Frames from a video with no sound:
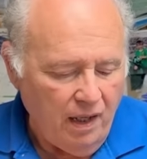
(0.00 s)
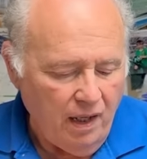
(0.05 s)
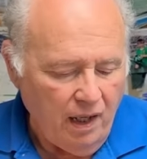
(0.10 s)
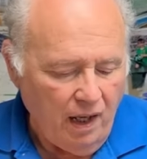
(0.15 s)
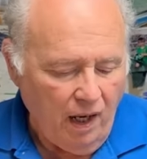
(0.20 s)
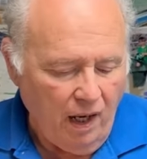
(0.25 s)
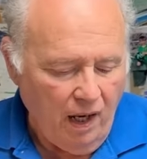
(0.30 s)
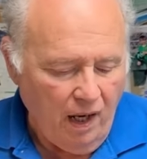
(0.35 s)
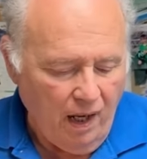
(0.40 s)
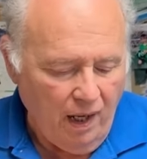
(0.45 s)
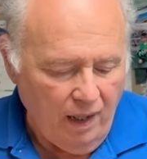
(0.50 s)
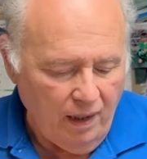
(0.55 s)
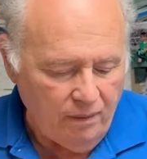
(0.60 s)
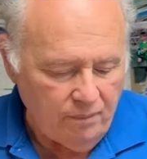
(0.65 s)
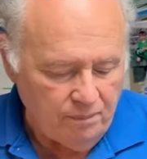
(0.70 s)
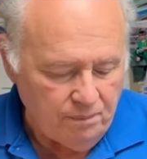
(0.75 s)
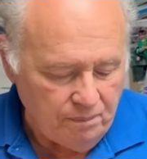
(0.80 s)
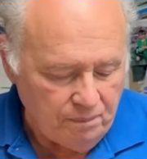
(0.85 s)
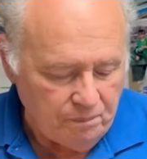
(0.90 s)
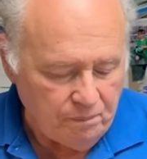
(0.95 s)

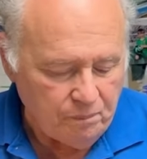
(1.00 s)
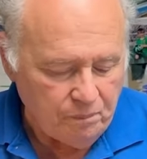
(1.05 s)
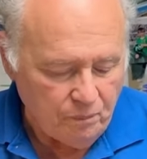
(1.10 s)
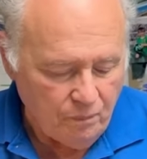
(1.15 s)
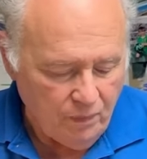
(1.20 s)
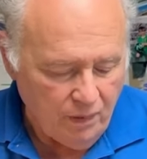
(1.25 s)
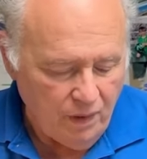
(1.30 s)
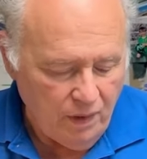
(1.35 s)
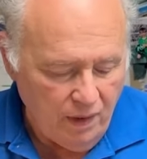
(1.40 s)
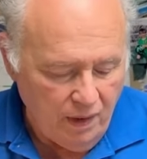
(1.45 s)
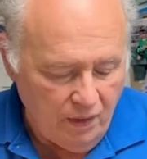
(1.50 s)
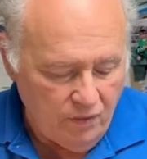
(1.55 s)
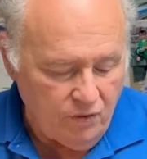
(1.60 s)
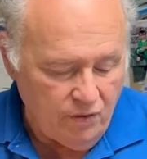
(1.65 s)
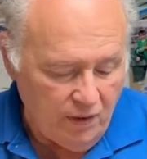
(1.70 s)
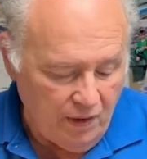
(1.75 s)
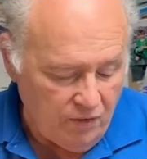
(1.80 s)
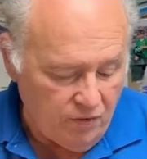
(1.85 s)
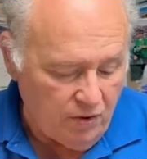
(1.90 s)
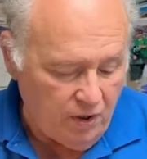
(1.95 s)
Um, it's
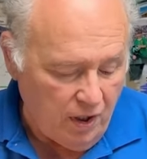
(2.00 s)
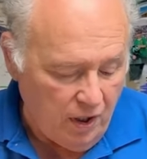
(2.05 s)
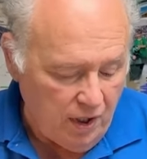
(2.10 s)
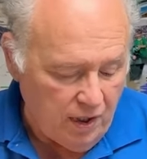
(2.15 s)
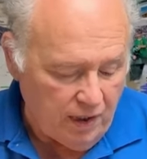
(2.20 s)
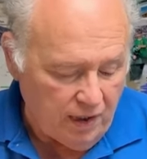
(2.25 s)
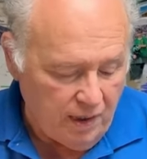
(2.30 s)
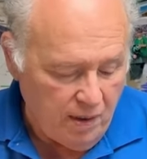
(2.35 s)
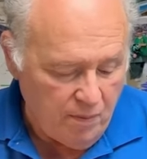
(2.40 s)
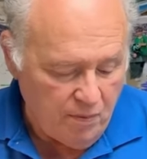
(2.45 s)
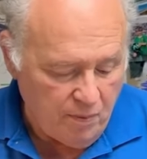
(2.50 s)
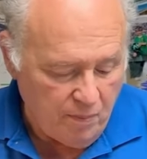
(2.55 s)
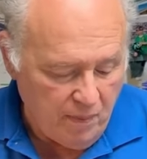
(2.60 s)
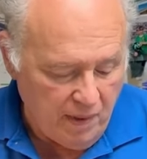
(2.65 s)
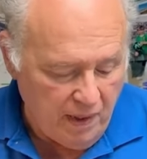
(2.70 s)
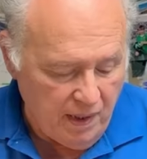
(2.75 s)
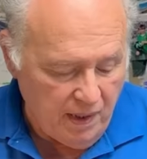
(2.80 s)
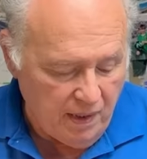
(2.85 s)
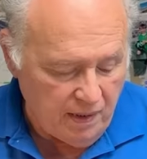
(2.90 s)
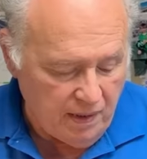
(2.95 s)
it's good. It keeps
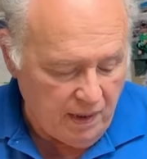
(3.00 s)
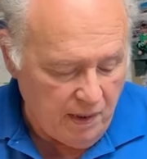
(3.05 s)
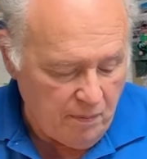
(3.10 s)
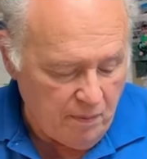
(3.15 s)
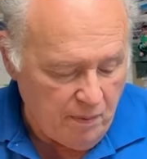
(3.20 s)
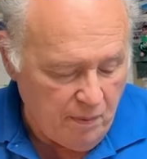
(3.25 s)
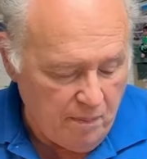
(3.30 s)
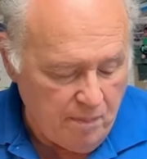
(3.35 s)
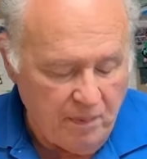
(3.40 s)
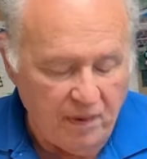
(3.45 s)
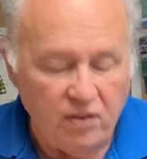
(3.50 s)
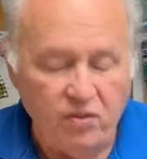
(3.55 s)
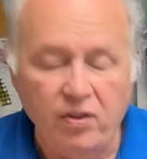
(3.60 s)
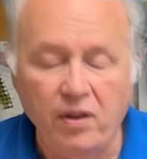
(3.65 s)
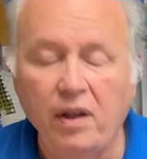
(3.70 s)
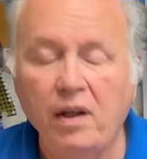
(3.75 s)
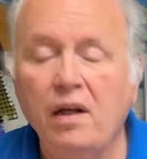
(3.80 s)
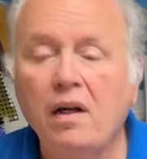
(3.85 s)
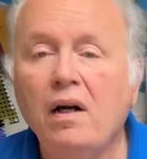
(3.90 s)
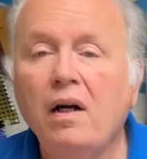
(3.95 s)
me keeps me
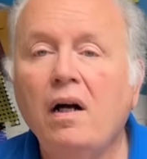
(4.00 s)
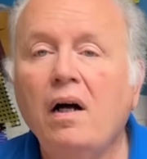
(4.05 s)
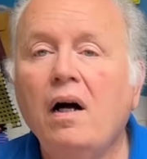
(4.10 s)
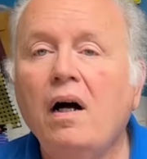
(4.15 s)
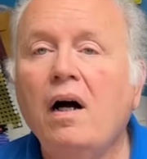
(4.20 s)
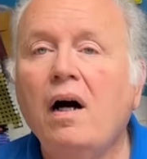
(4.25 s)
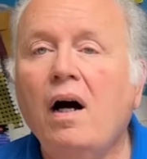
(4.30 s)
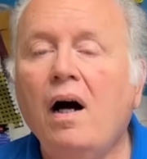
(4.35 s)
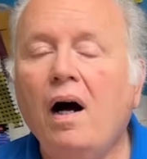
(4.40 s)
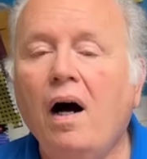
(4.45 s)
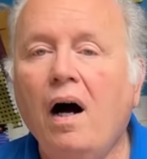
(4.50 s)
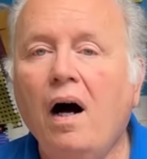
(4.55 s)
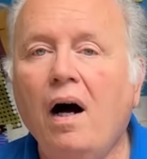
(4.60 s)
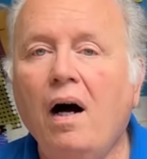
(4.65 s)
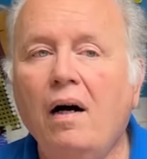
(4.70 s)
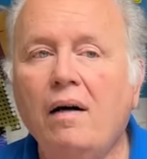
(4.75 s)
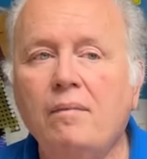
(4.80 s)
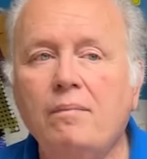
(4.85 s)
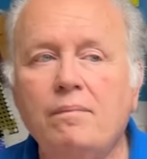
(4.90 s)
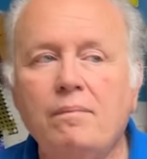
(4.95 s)
busy.
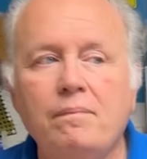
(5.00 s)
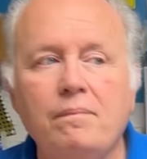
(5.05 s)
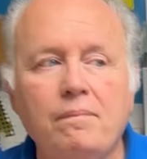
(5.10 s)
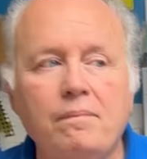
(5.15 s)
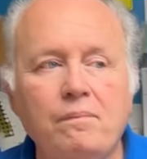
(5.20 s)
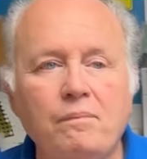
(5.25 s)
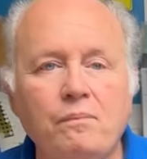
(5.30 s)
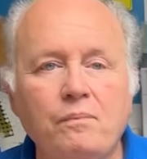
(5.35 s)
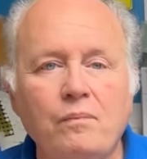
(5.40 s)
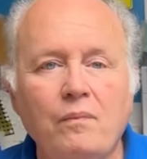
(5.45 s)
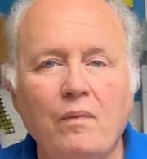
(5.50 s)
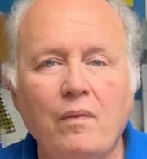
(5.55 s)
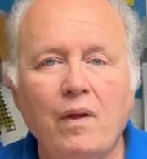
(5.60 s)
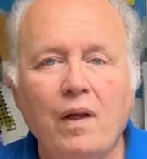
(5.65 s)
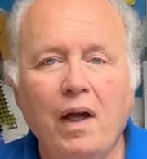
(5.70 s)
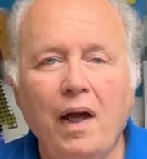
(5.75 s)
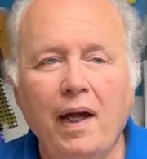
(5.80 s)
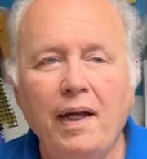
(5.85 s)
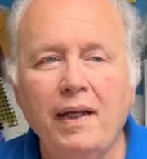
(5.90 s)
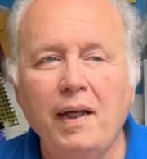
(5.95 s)
Um,
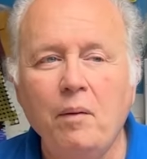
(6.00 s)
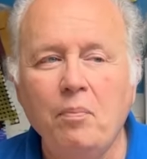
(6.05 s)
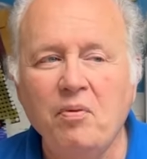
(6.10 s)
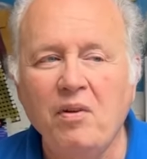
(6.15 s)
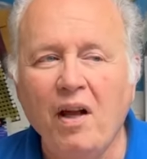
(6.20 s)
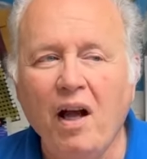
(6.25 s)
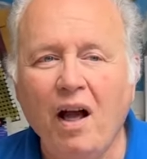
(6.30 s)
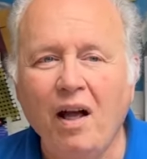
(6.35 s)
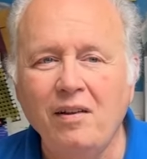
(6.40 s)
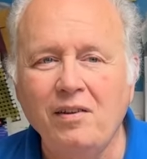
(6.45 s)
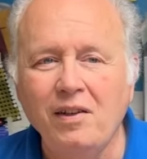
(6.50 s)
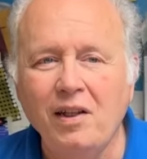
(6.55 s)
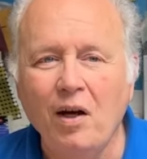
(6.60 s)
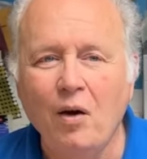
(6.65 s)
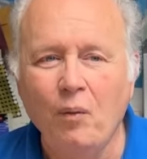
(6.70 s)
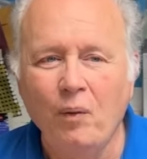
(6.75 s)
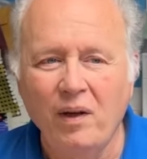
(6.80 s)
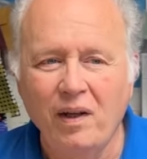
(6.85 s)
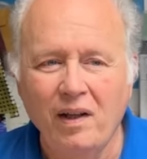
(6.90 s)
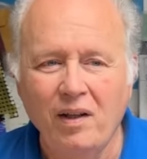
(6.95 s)
it keeps the hunt
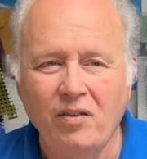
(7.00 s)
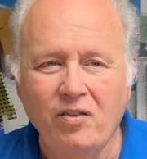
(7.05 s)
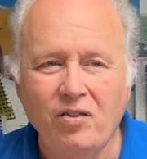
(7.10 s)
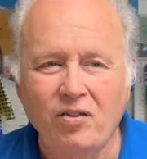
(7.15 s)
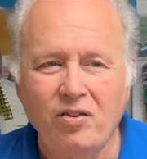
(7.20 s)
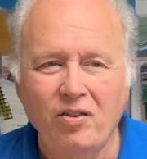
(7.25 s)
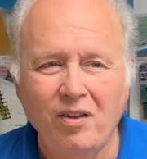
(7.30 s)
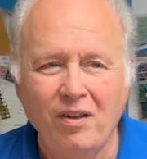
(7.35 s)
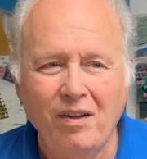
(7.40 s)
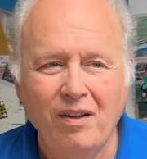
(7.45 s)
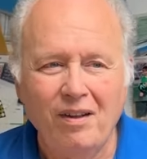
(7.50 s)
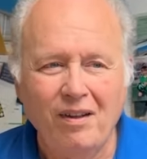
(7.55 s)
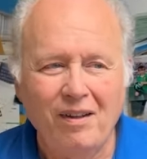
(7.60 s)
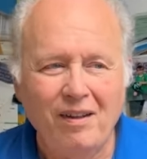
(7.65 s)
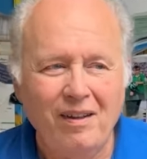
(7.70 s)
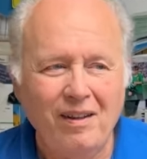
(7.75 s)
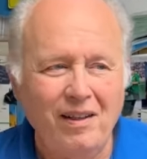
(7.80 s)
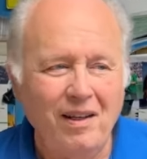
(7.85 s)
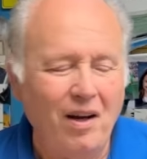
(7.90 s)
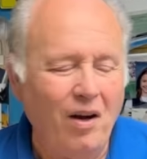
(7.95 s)
going. It's
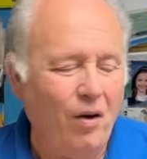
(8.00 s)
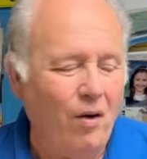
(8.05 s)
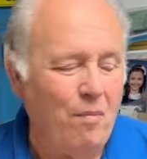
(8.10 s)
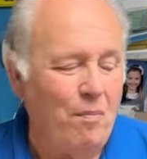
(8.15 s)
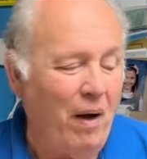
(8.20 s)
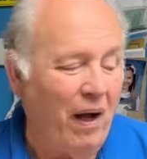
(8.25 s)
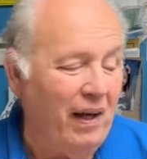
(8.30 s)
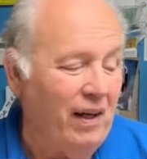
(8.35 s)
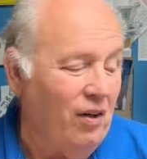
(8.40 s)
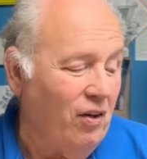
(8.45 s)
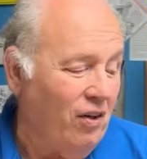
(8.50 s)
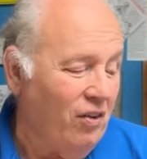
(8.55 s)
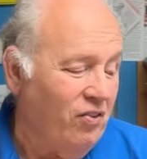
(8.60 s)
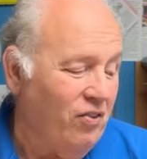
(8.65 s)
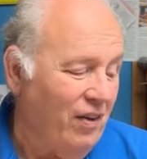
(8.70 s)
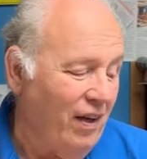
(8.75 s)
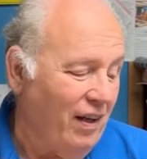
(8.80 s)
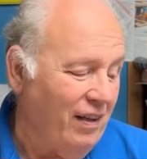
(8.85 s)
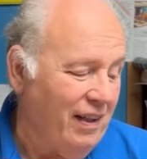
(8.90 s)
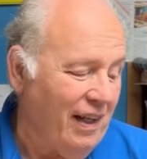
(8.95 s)
you know, am I going to
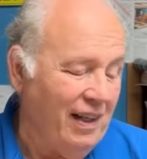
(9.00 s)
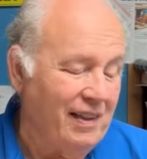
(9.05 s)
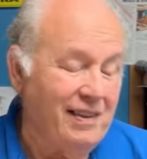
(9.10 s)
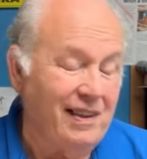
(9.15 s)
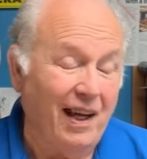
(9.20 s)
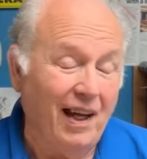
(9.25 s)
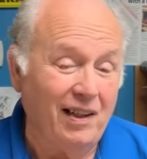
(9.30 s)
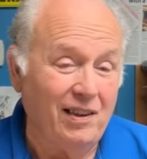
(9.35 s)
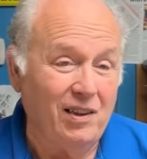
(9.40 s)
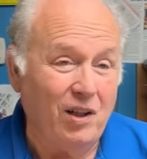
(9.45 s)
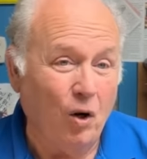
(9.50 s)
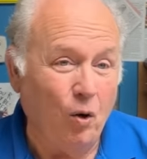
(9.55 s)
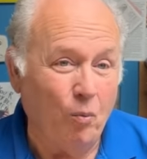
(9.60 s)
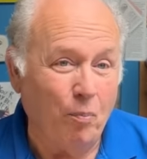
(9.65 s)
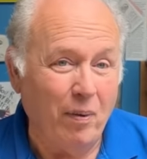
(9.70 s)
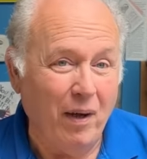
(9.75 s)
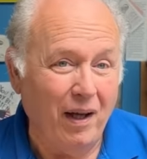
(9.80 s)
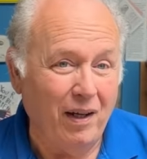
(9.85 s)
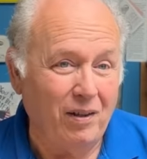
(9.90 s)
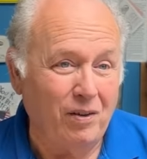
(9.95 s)
sell that 10
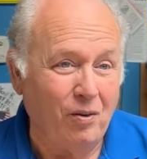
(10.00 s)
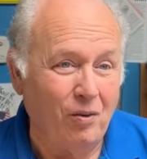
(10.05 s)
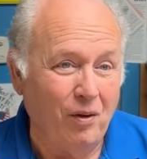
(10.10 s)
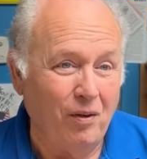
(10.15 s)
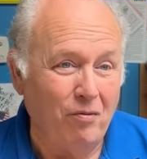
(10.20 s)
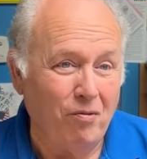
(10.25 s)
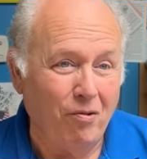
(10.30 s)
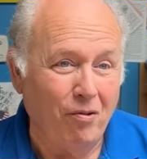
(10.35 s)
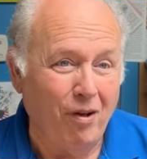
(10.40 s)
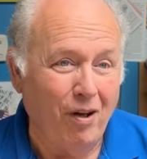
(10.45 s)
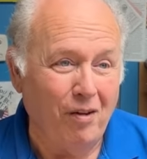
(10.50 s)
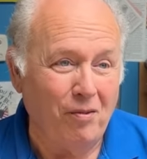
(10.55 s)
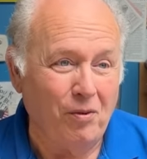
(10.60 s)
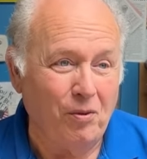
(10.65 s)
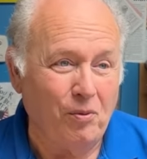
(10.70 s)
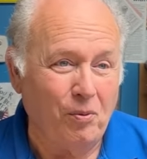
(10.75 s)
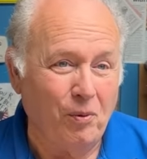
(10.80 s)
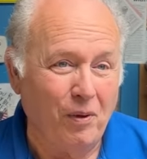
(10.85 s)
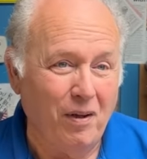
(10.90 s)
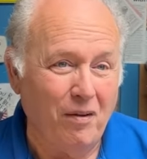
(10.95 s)
kopeck coin for
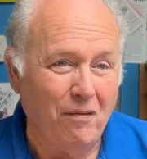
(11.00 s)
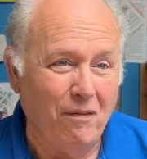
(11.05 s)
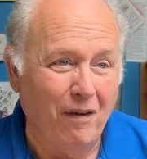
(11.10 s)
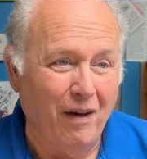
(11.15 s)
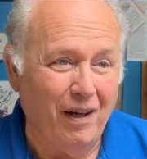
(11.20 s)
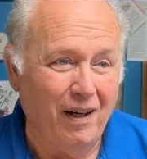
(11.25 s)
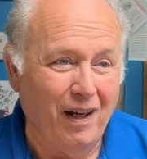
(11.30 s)
$125?